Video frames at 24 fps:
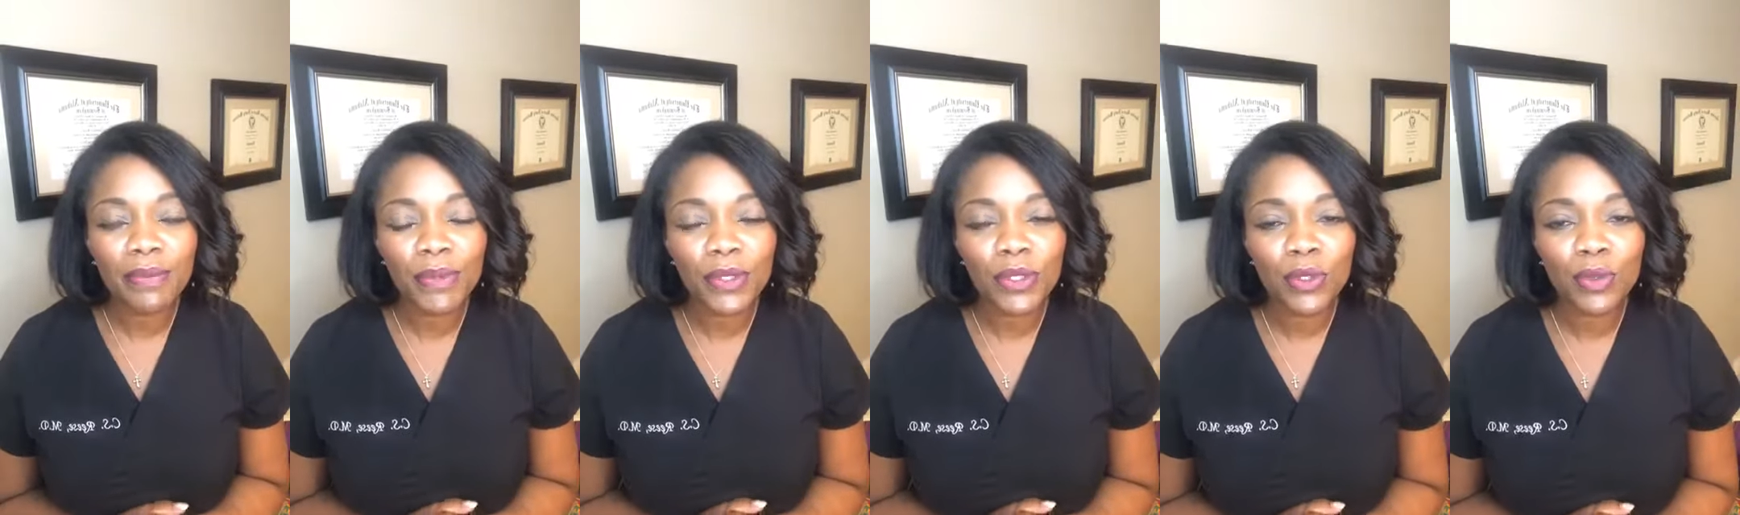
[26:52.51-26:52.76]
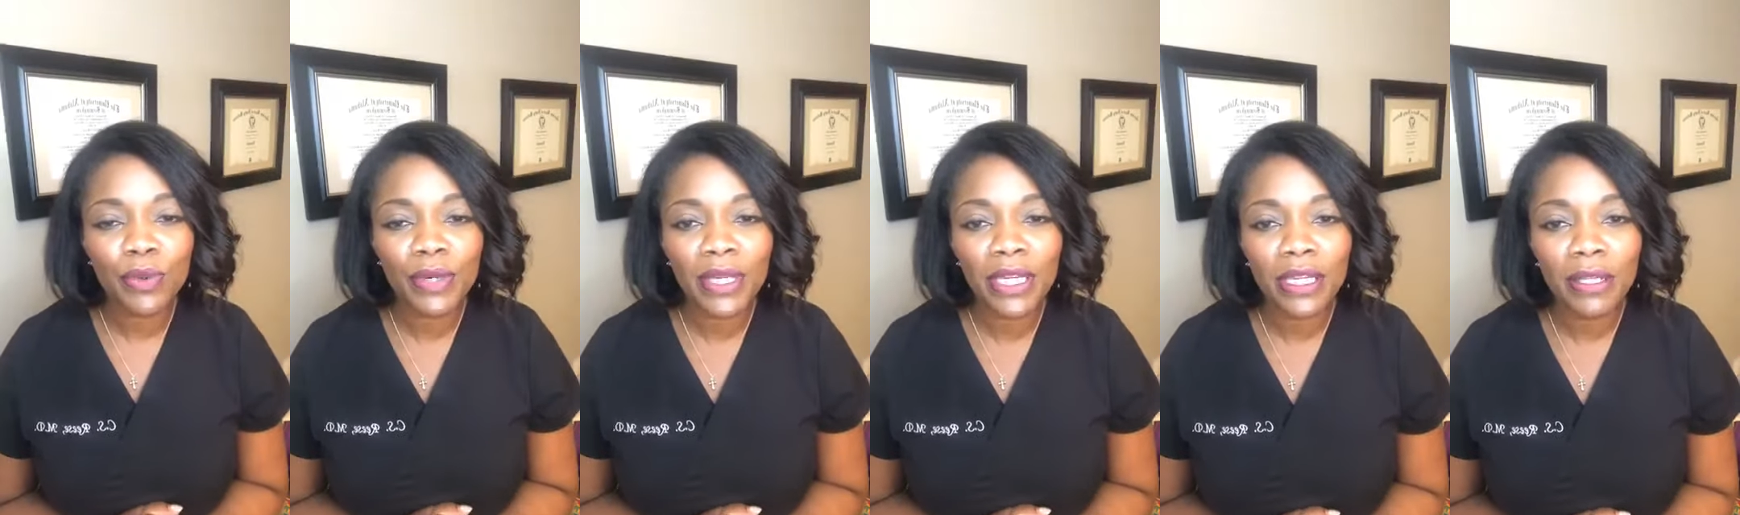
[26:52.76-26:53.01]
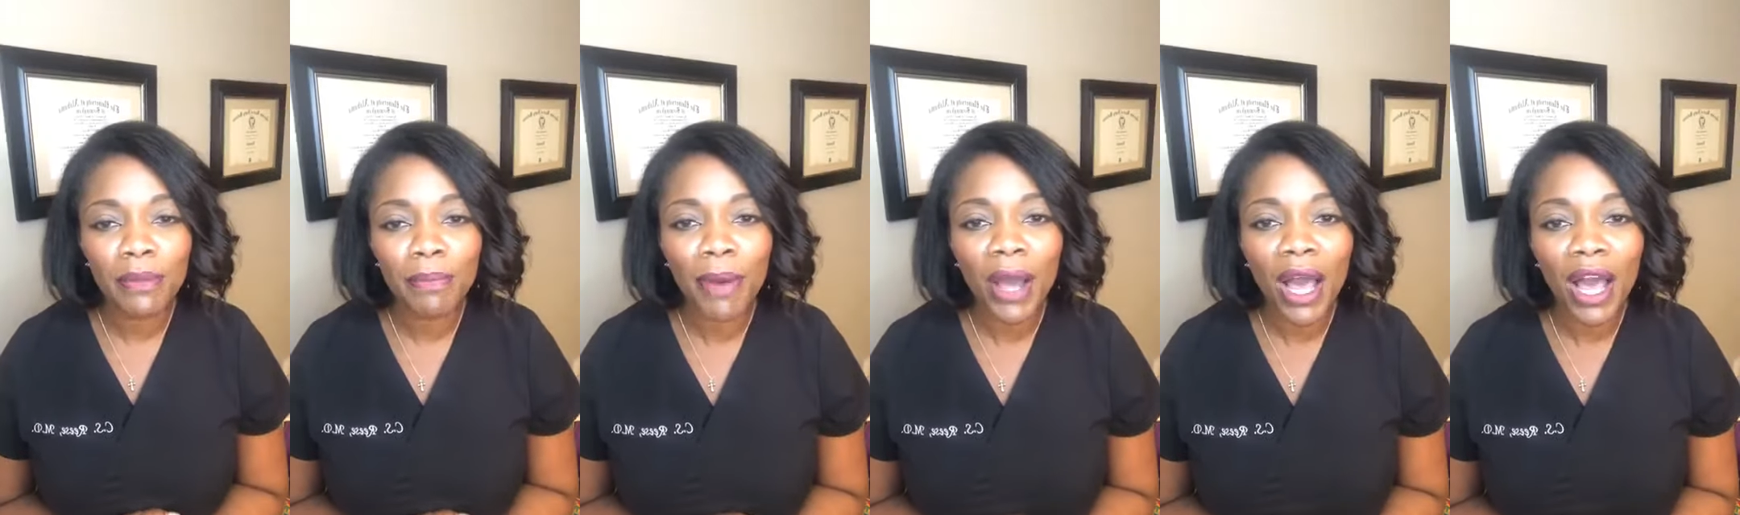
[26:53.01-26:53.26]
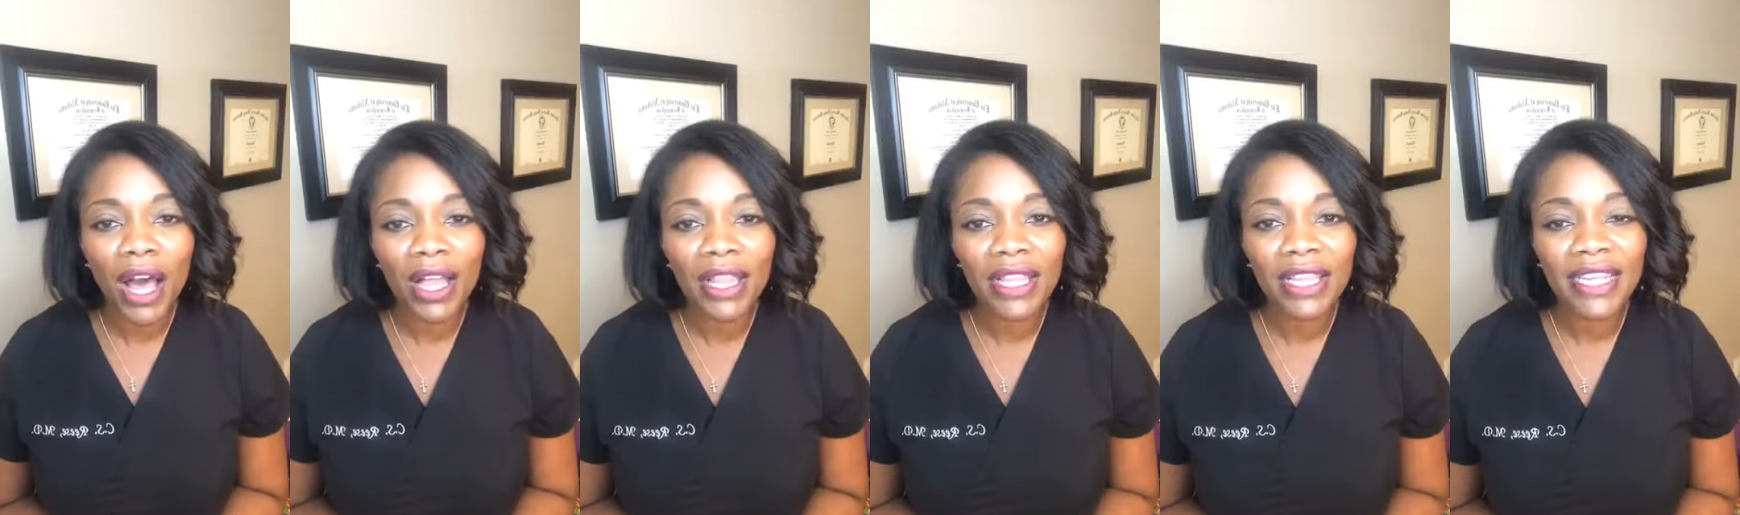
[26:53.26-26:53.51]
between
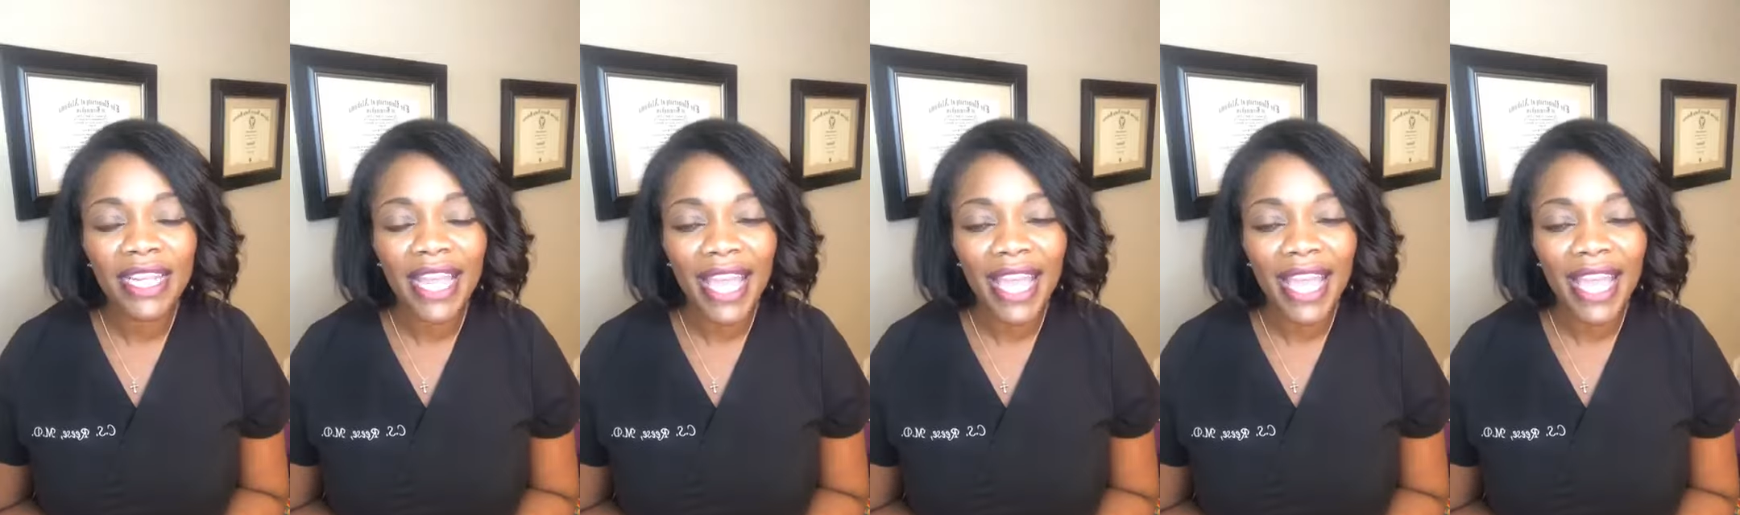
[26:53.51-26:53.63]
pollen,